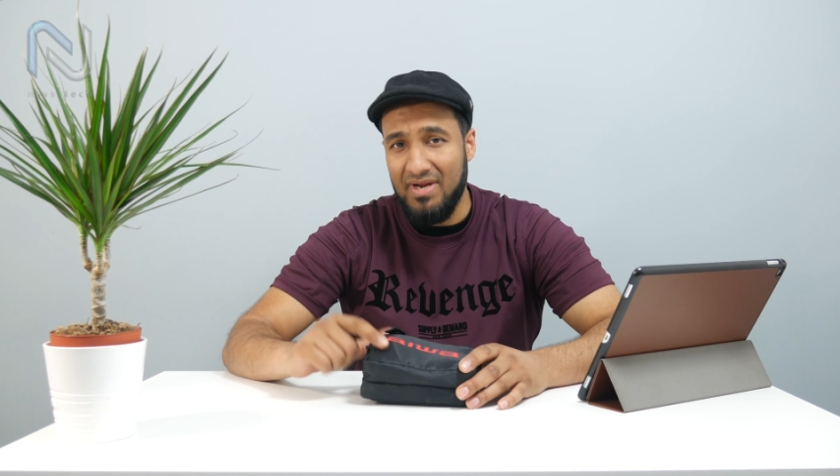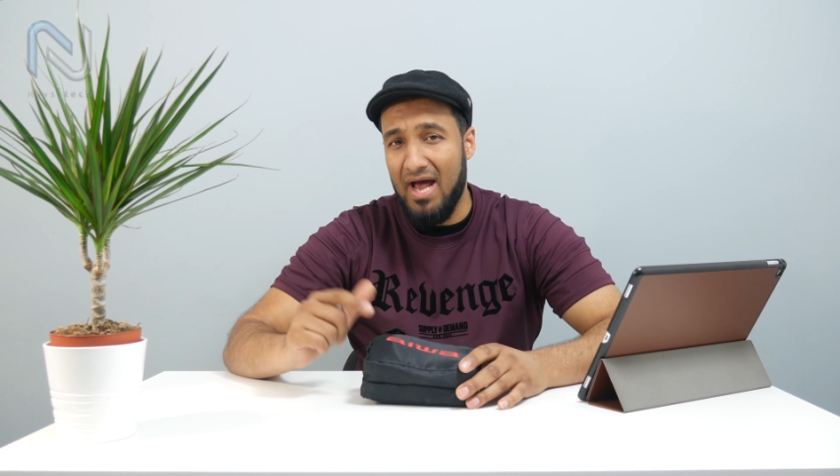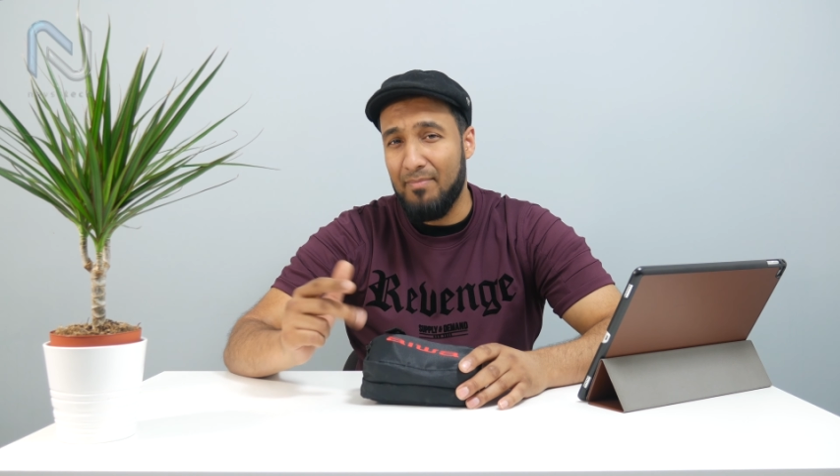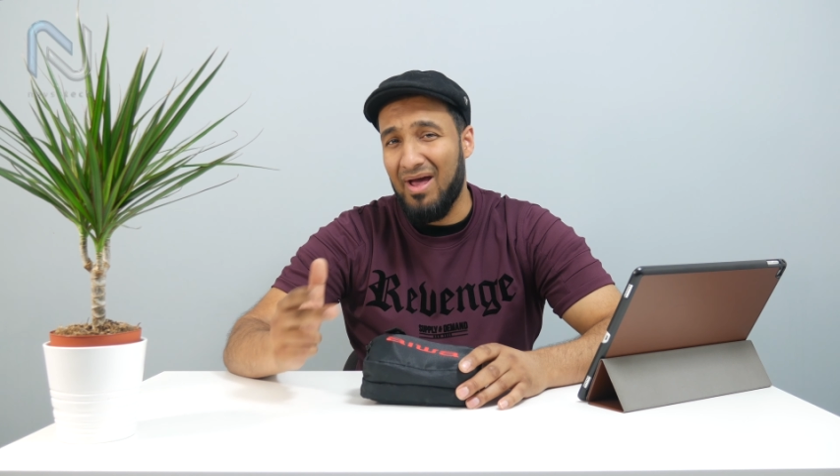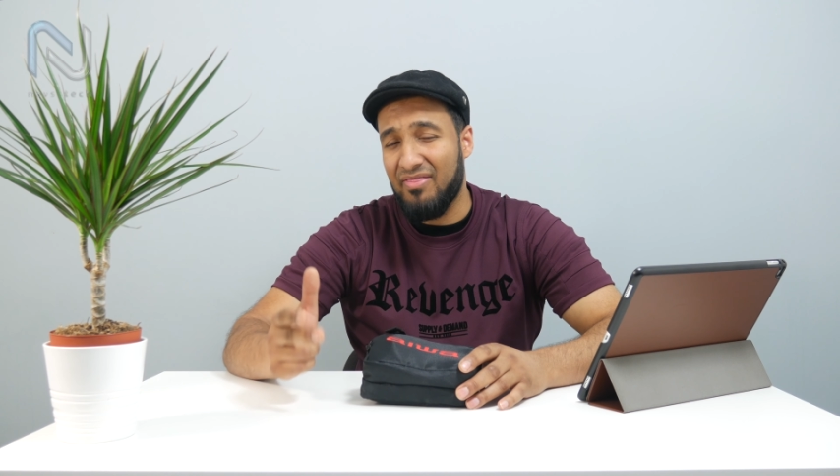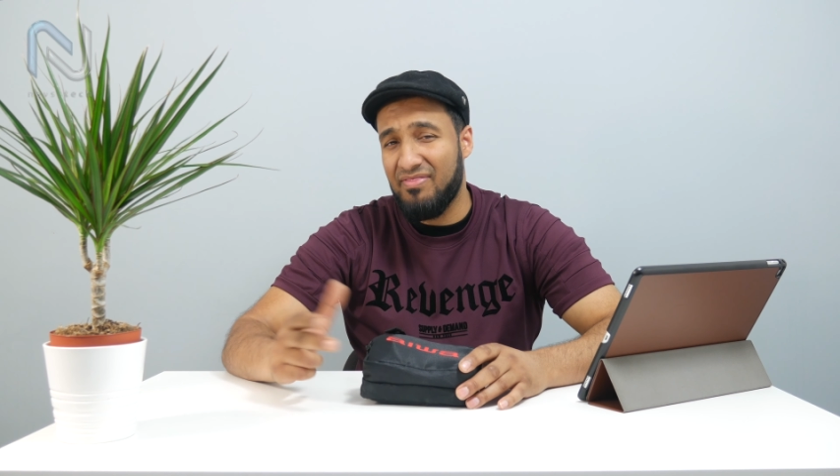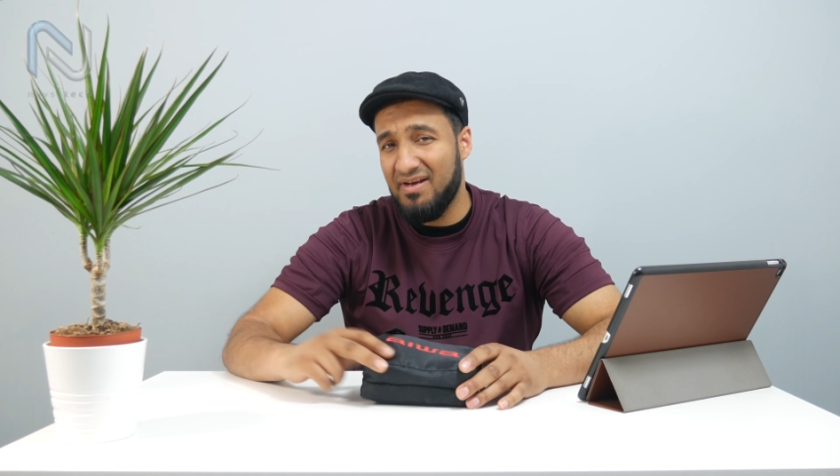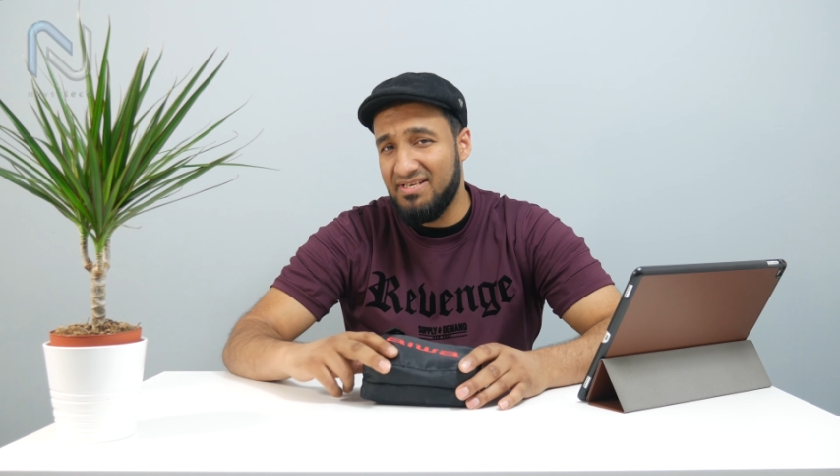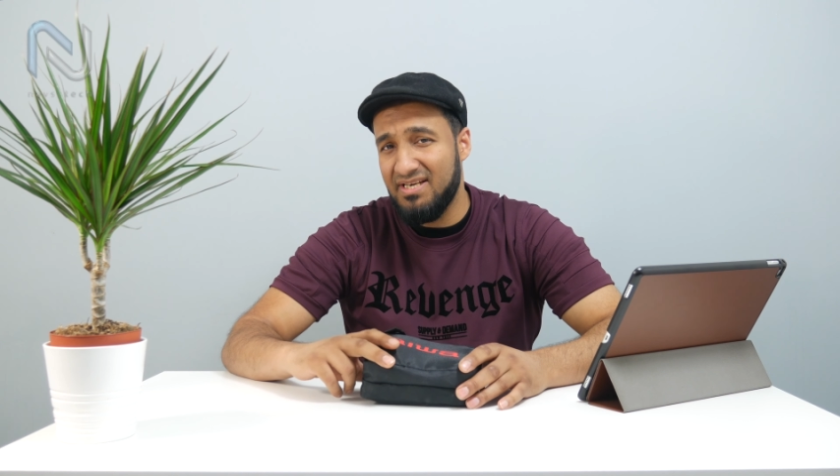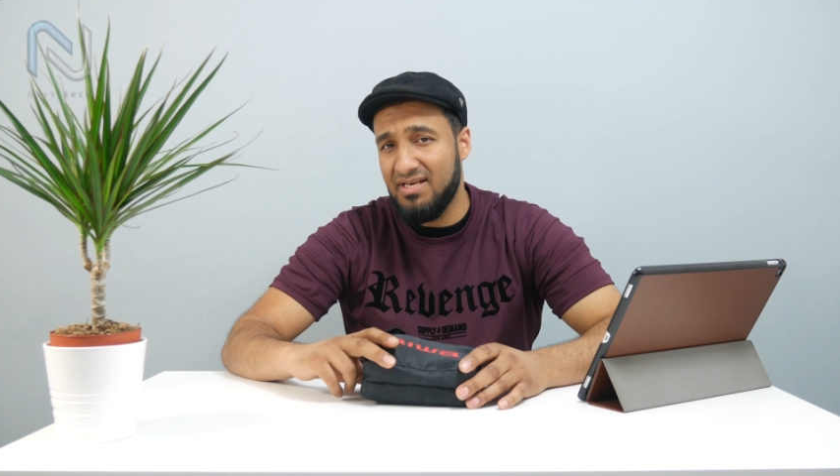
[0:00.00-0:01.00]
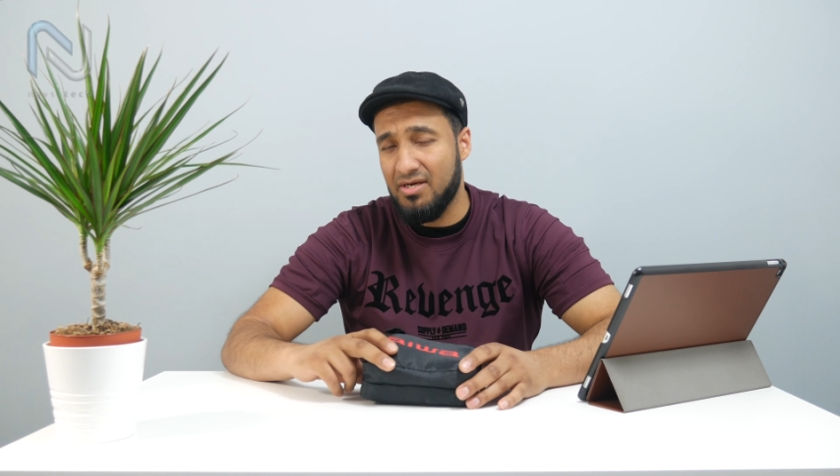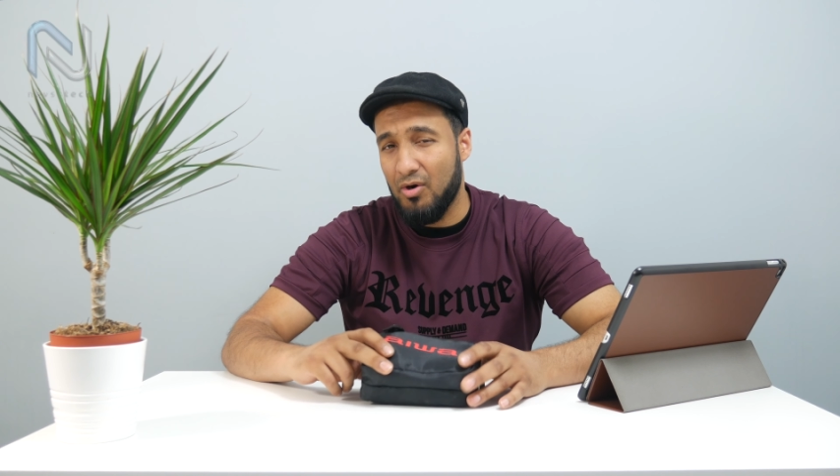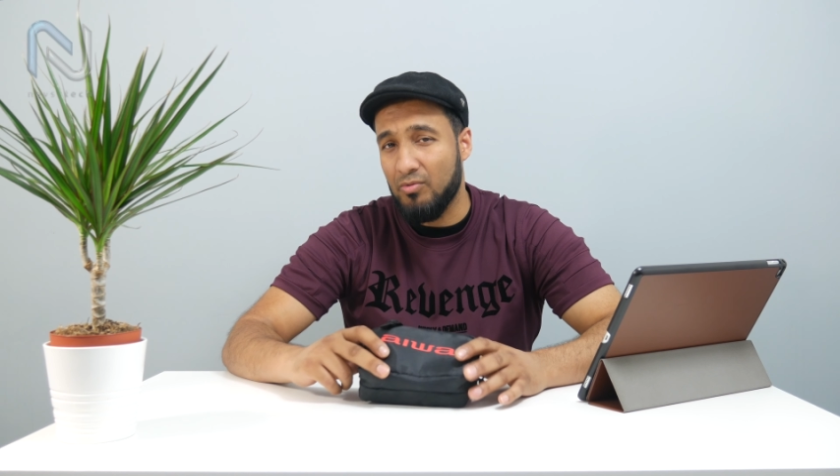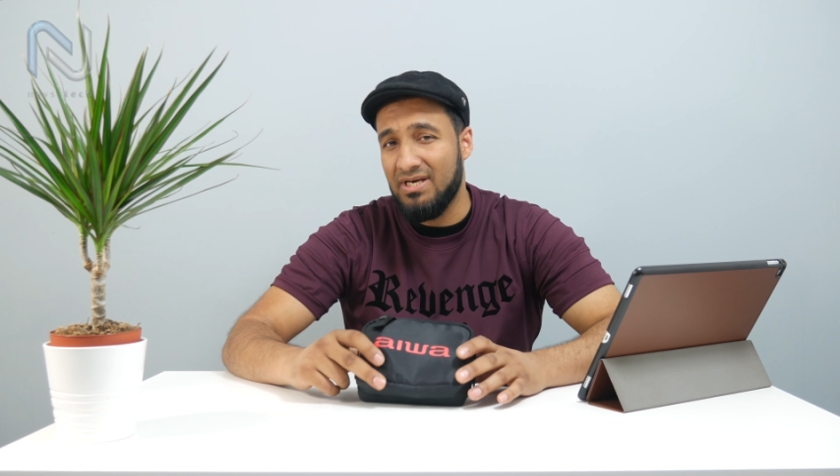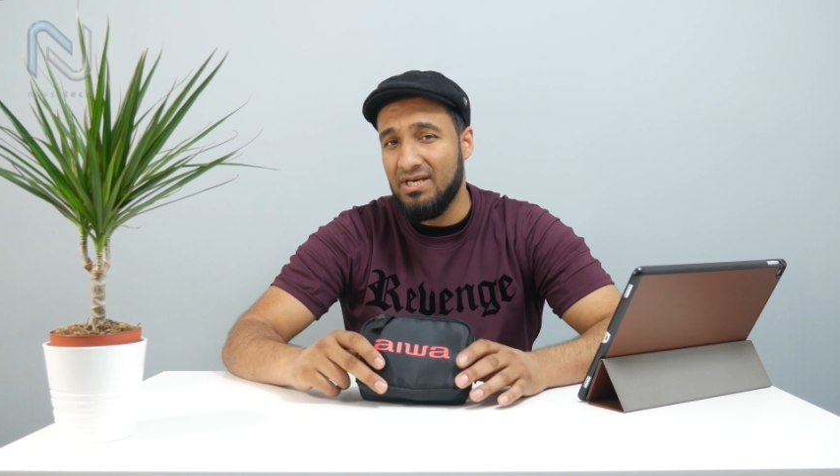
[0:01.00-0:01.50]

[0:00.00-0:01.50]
and my 13-year-old,